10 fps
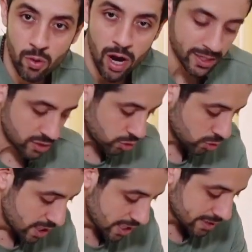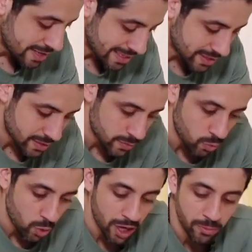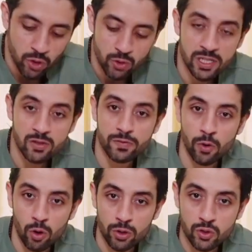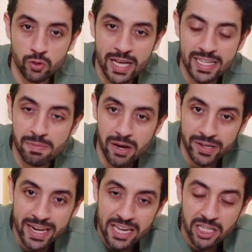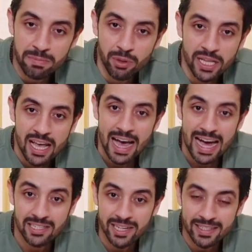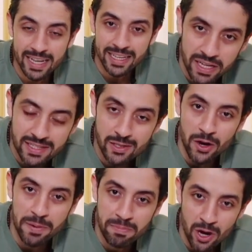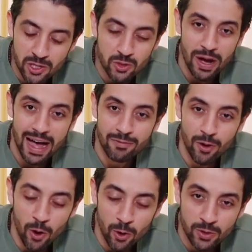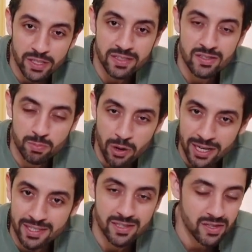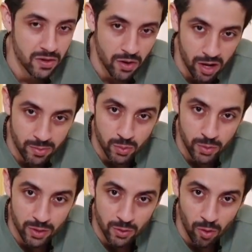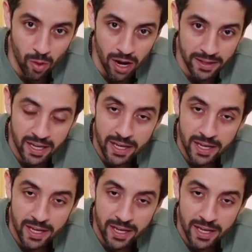right, so that's what I'm using for today's marination. But as I said, it's not a must to have all these spices and herbs with you. All right,